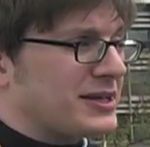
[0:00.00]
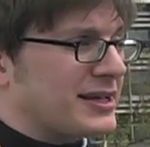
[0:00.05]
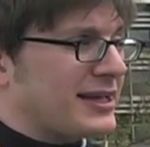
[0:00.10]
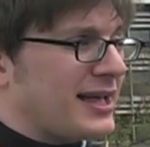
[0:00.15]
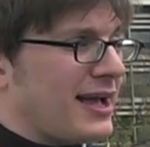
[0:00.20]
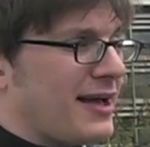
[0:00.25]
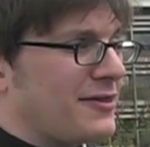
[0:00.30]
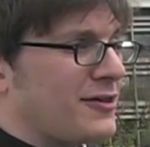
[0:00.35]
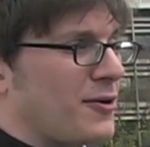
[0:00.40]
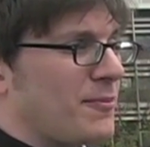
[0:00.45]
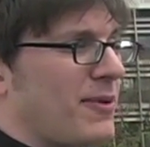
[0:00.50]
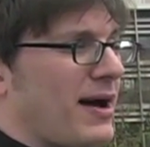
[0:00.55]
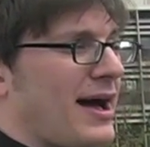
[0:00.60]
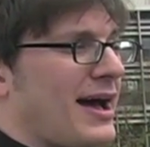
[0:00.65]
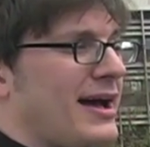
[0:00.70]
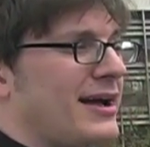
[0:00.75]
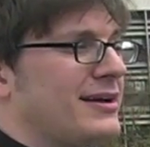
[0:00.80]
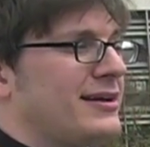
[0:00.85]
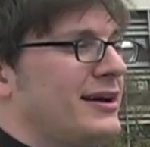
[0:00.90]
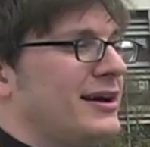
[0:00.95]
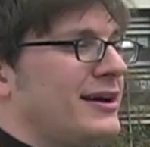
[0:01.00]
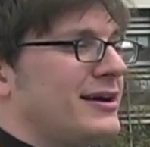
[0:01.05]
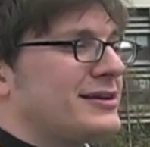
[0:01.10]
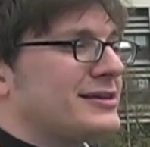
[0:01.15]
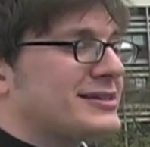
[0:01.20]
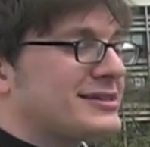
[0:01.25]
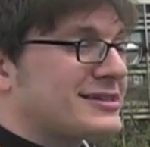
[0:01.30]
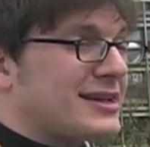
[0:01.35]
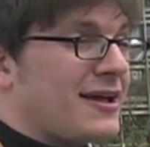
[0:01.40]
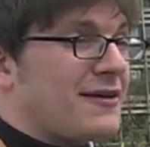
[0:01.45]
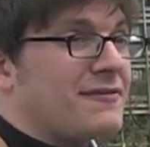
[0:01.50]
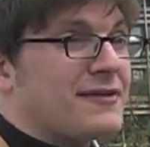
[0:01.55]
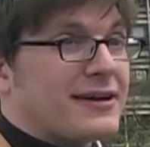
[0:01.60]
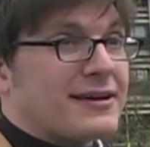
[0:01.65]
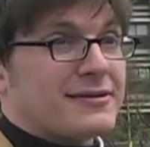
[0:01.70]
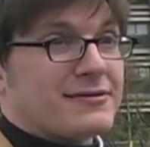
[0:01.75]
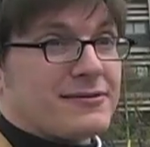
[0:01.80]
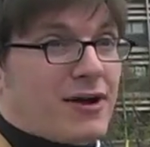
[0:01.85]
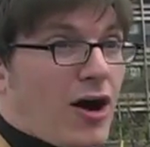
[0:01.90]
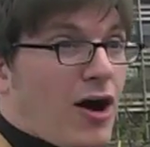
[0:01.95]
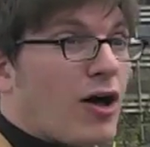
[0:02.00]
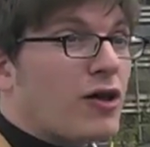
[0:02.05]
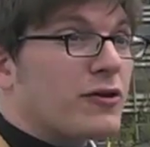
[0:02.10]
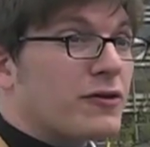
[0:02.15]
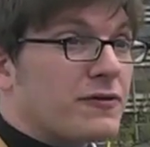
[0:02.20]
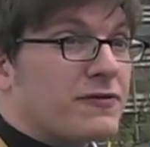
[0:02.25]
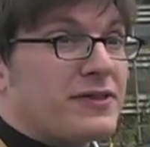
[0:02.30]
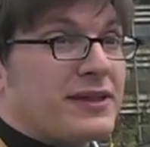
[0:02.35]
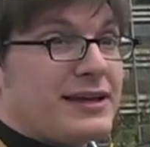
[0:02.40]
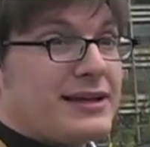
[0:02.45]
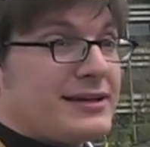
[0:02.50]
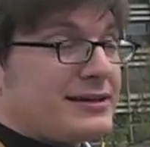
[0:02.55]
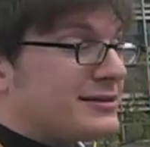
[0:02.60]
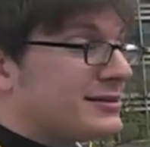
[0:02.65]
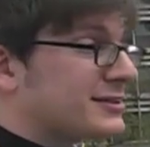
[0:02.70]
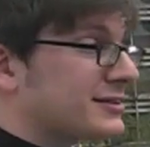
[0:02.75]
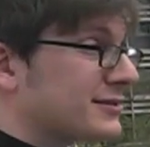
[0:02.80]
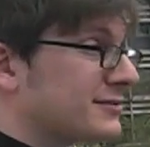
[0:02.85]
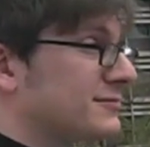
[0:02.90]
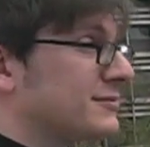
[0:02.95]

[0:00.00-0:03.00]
can, thereby saving all of these